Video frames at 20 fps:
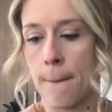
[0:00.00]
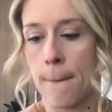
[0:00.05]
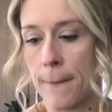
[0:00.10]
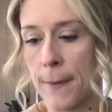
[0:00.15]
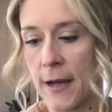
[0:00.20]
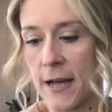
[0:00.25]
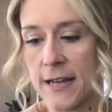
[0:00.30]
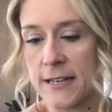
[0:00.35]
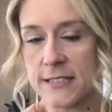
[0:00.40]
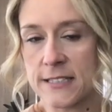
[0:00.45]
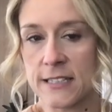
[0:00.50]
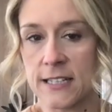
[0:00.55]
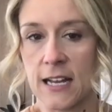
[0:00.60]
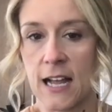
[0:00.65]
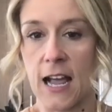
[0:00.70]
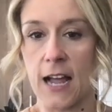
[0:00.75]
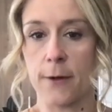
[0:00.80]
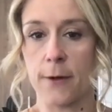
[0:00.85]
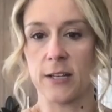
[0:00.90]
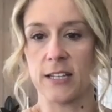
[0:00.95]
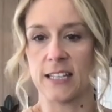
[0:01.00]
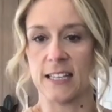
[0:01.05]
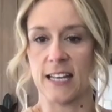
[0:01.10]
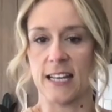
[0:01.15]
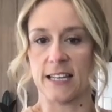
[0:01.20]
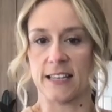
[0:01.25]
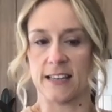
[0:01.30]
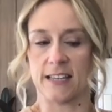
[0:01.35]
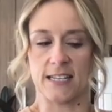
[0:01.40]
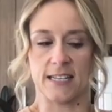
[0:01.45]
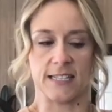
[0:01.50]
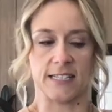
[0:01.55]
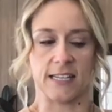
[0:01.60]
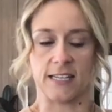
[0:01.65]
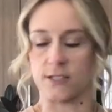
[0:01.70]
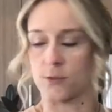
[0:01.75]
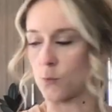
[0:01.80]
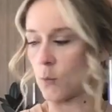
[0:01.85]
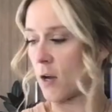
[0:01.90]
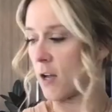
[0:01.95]
But I really like these
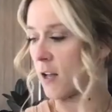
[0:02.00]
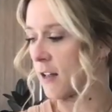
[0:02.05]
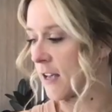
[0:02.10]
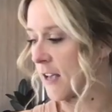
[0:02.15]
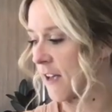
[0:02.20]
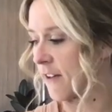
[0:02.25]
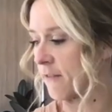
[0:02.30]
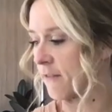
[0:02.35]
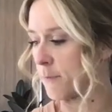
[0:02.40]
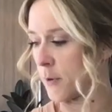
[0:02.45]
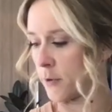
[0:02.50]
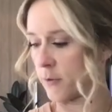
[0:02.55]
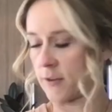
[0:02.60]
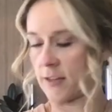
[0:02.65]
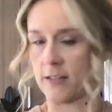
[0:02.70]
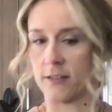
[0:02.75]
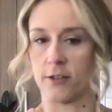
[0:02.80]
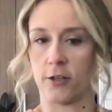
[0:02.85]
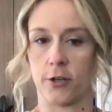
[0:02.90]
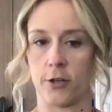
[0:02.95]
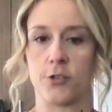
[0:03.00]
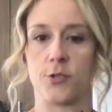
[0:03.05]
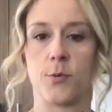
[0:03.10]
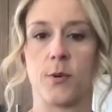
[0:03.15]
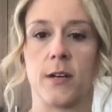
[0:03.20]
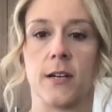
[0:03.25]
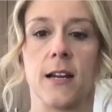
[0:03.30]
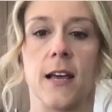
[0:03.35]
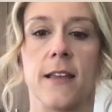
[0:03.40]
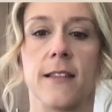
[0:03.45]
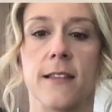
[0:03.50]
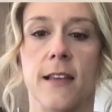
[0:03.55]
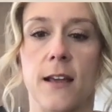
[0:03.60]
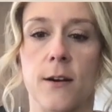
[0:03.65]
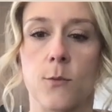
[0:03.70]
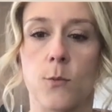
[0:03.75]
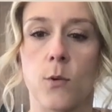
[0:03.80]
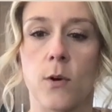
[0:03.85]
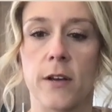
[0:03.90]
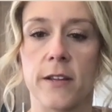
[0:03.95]
as well. I have both a large one and
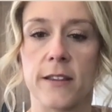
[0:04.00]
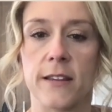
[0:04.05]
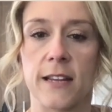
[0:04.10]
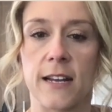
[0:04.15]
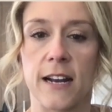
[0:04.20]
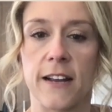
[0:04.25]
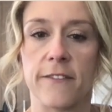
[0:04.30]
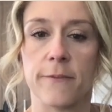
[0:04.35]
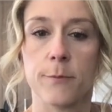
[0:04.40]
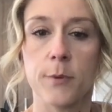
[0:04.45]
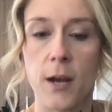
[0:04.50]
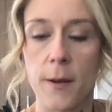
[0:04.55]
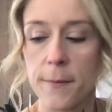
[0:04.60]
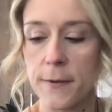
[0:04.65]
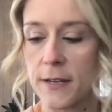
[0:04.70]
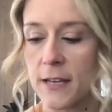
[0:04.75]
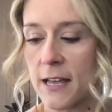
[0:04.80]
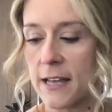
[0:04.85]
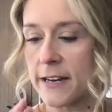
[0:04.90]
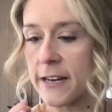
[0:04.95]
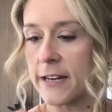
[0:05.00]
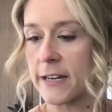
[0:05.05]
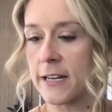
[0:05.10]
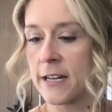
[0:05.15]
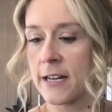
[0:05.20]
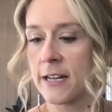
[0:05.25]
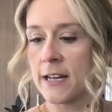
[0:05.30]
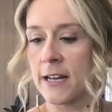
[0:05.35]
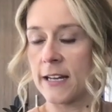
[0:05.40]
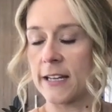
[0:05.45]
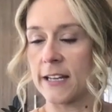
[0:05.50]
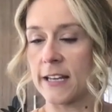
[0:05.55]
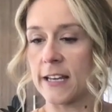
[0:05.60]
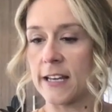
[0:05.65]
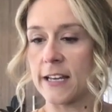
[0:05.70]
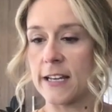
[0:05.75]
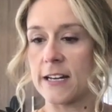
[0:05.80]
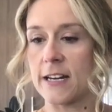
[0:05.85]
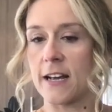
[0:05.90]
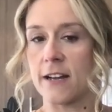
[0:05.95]
then one that I've propagated.
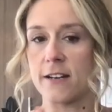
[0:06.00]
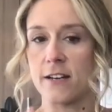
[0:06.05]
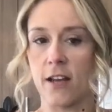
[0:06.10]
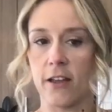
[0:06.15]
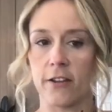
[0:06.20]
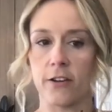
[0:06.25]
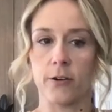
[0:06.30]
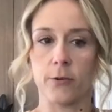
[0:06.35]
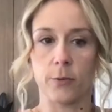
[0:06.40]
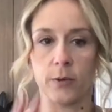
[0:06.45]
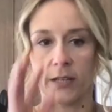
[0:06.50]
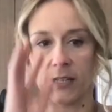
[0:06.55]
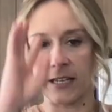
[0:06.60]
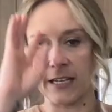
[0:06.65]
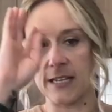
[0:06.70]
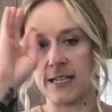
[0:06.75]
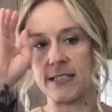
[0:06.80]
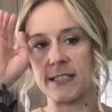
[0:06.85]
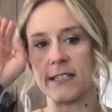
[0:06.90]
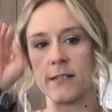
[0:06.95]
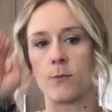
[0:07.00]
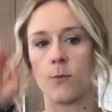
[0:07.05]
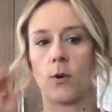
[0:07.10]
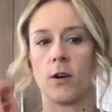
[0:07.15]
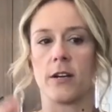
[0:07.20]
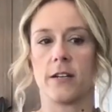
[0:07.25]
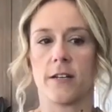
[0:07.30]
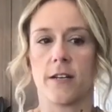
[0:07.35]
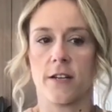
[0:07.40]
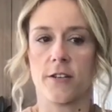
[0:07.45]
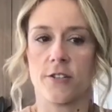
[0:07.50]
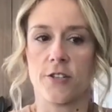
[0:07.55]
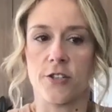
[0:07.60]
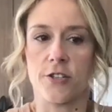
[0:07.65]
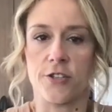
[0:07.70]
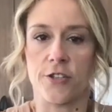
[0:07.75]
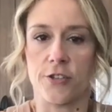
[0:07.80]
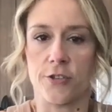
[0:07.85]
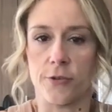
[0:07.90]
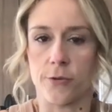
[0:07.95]
Again, another really easy one to
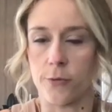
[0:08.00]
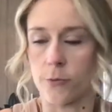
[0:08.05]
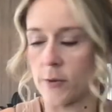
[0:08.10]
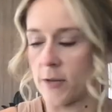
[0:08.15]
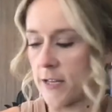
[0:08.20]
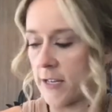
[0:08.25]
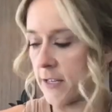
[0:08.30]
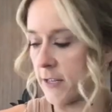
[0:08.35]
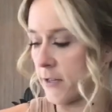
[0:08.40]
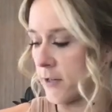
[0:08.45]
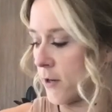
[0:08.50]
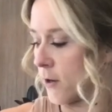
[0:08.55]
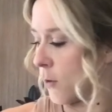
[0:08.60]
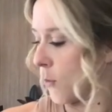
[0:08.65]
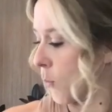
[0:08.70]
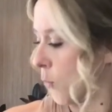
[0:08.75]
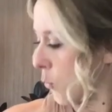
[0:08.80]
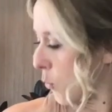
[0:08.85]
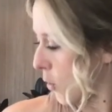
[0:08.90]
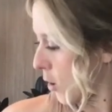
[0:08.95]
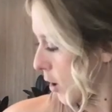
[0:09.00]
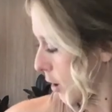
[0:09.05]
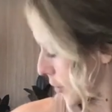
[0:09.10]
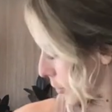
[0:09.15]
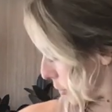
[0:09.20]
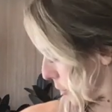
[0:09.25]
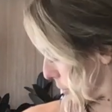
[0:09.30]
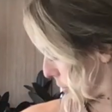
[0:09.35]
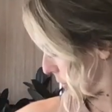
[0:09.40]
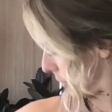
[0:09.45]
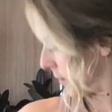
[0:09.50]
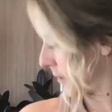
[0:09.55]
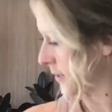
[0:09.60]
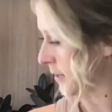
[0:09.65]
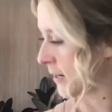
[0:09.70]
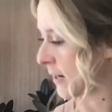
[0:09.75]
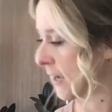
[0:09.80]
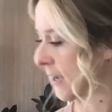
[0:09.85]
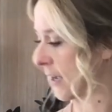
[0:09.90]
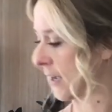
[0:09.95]
do in water.
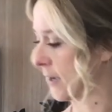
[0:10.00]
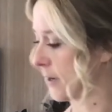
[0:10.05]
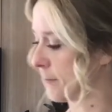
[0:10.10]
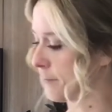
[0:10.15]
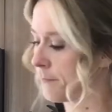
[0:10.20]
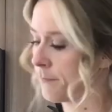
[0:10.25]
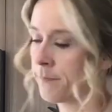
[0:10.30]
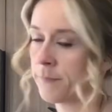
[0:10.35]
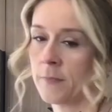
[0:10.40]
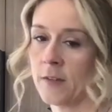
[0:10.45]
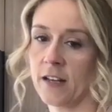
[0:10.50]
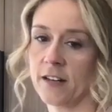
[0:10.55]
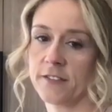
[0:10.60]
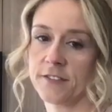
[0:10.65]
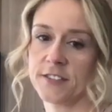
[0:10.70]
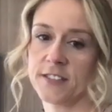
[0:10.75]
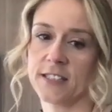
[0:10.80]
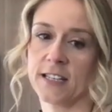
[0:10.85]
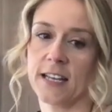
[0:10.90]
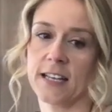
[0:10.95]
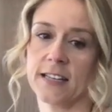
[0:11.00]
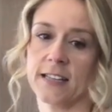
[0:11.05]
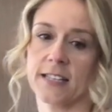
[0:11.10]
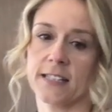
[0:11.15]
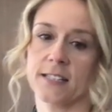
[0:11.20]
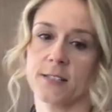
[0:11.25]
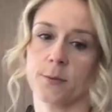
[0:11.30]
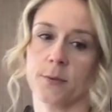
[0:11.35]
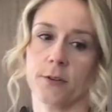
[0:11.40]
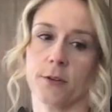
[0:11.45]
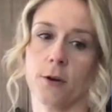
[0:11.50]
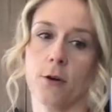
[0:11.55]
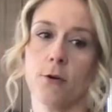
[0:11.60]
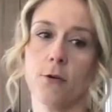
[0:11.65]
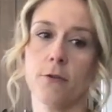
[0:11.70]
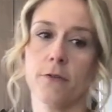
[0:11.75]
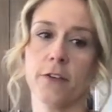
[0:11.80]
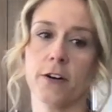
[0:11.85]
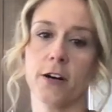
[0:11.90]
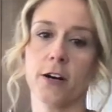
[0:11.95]
Kind of slide this one
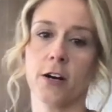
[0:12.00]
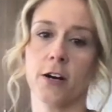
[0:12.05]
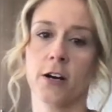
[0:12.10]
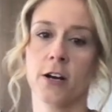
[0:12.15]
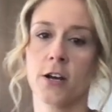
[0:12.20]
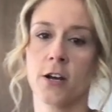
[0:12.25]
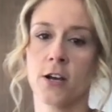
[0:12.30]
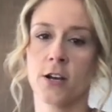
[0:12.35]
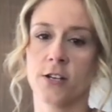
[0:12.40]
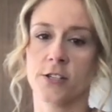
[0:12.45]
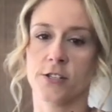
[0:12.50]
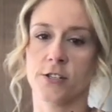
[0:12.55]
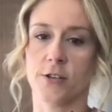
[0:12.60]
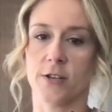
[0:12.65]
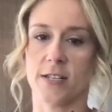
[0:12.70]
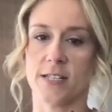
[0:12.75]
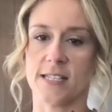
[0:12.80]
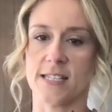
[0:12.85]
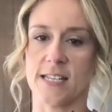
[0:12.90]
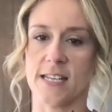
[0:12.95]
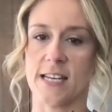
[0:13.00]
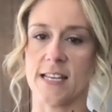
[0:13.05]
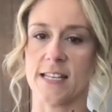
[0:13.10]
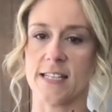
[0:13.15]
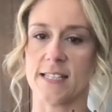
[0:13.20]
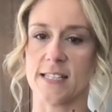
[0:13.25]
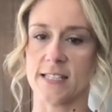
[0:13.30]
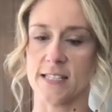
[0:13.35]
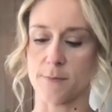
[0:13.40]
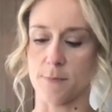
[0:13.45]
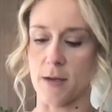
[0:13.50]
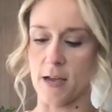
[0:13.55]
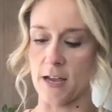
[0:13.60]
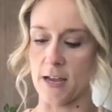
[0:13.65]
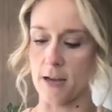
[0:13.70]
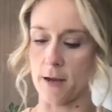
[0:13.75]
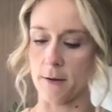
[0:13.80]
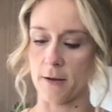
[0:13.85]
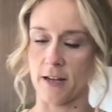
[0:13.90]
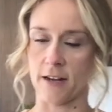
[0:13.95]
over. So you can see this is
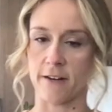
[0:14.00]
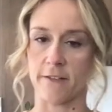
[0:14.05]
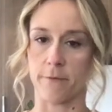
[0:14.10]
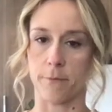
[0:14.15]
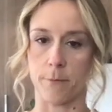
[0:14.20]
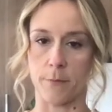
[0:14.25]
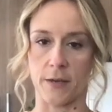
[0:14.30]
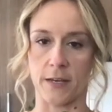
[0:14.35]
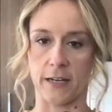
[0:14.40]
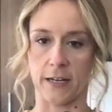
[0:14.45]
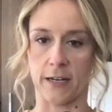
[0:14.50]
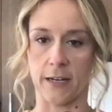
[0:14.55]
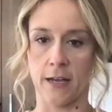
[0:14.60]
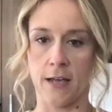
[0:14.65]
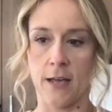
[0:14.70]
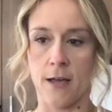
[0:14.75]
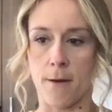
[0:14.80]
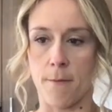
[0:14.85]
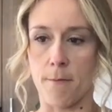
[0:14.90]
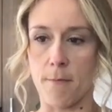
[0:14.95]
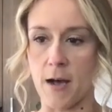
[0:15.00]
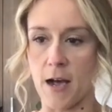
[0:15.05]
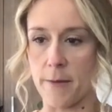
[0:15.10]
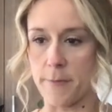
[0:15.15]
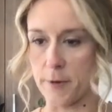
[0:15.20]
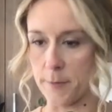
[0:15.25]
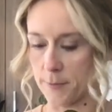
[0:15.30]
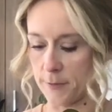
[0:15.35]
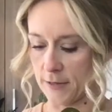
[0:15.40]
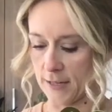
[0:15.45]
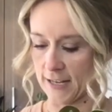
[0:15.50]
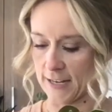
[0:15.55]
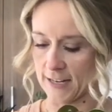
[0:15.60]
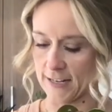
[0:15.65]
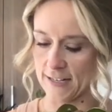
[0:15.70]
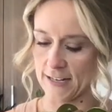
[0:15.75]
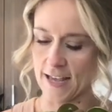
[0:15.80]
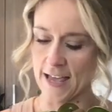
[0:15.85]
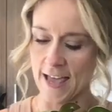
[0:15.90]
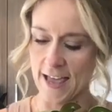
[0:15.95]
my kind of big mama
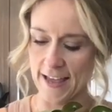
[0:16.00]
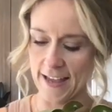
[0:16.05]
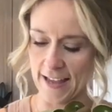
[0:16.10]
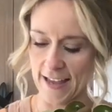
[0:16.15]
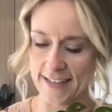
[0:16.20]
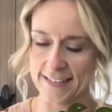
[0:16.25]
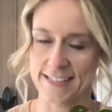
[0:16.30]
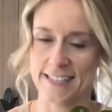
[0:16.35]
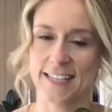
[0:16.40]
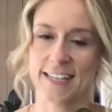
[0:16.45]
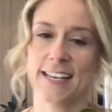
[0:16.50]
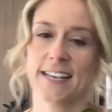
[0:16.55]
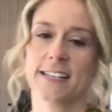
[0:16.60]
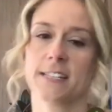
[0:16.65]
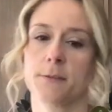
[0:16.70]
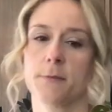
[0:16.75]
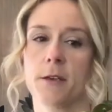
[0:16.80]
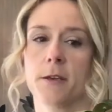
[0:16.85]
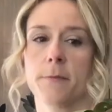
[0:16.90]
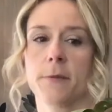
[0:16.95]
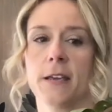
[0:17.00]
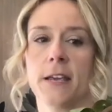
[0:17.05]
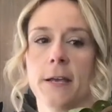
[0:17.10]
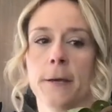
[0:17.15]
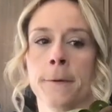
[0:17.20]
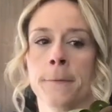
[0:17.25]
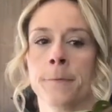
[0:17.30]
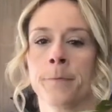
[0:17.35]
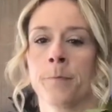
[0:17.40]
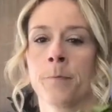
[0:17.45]
plant, as the case may be.